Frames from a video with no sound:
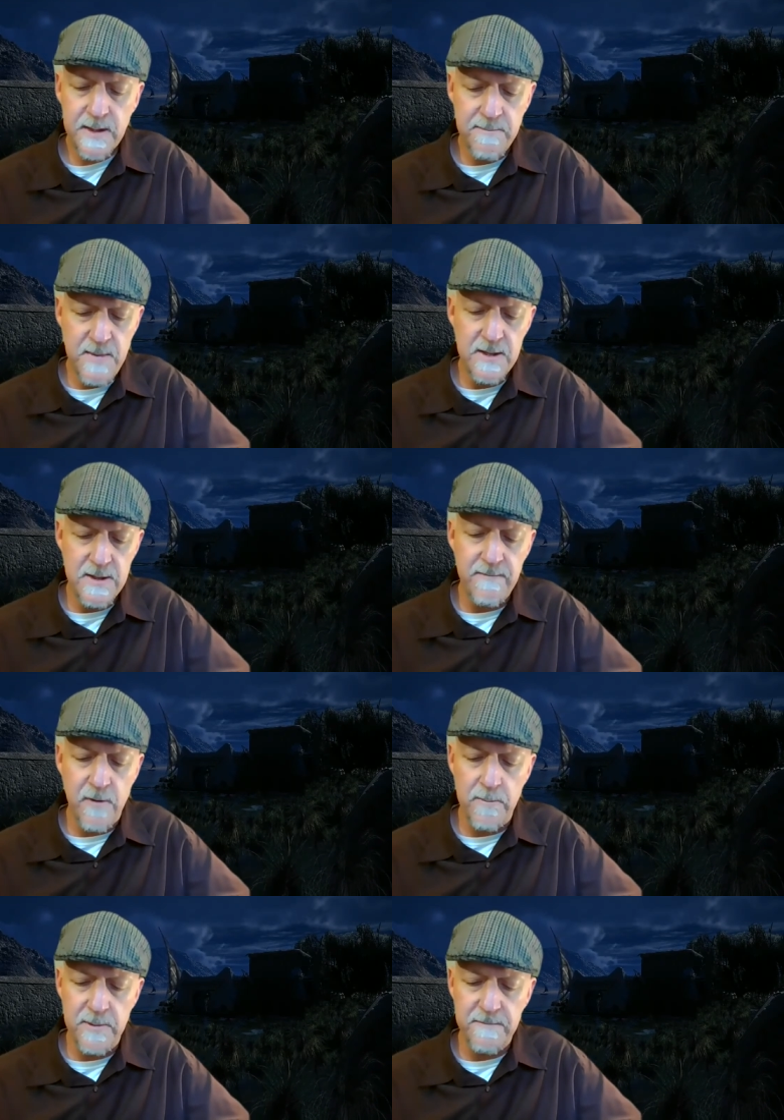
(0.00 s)
Mate, they've
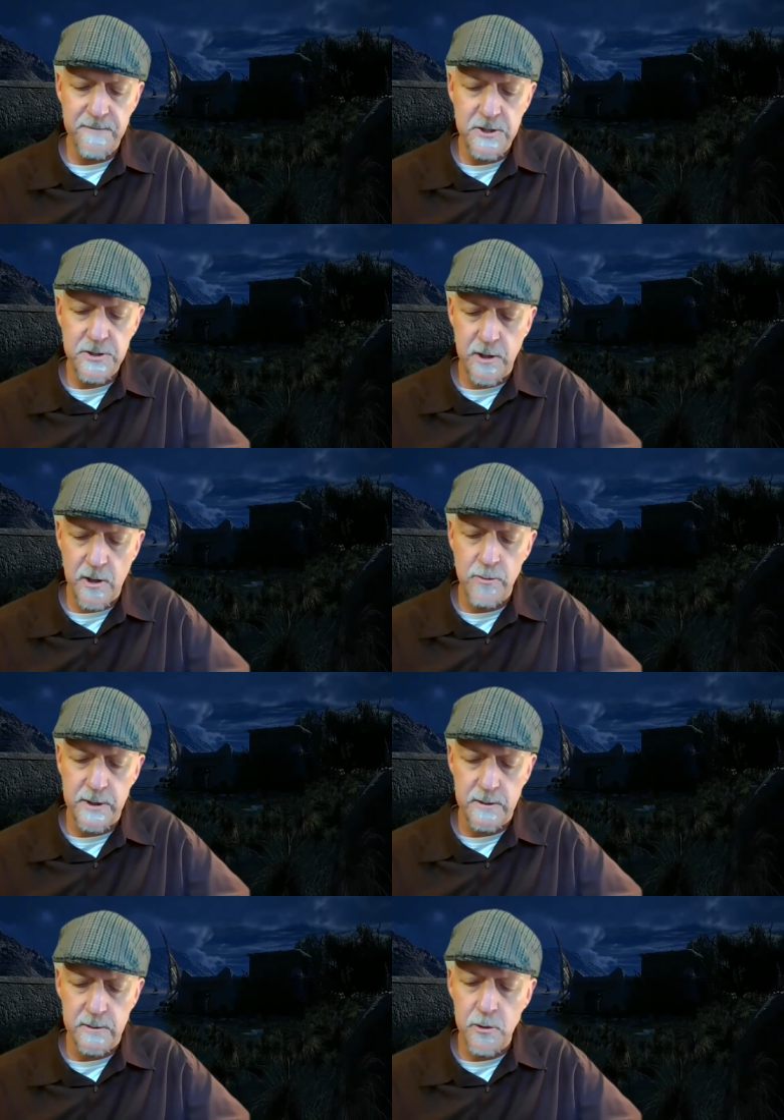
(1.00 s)
all but finished
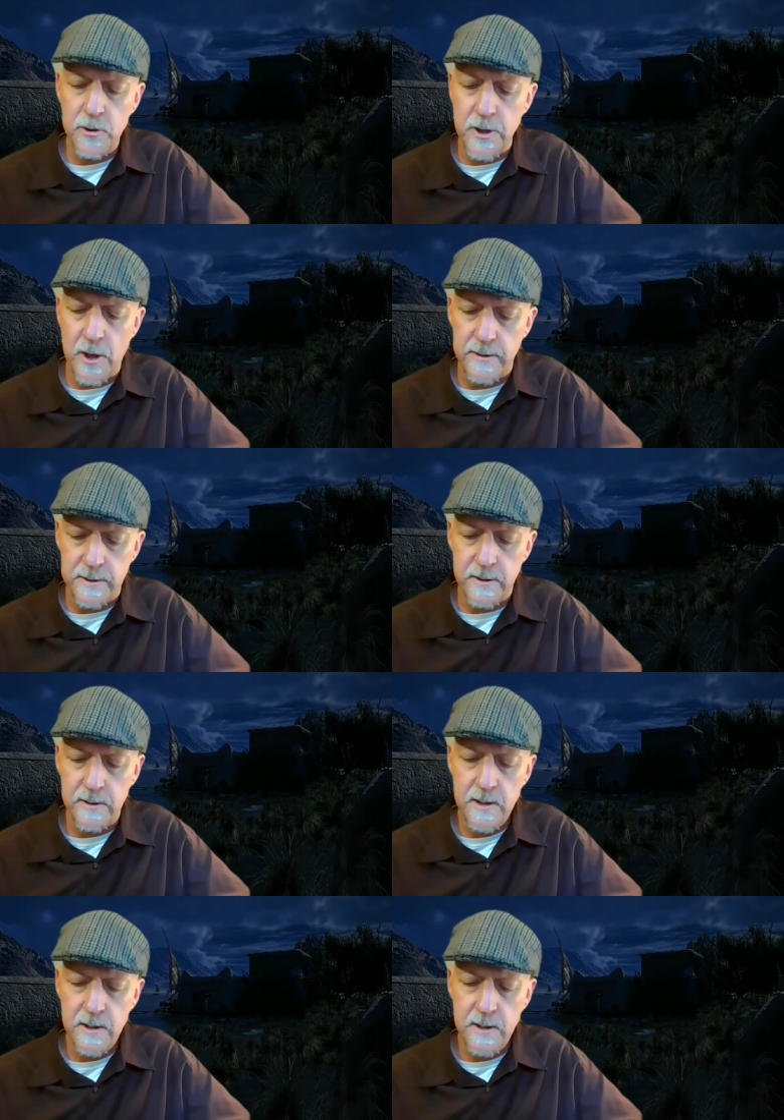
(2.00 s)
loading. Look yonder.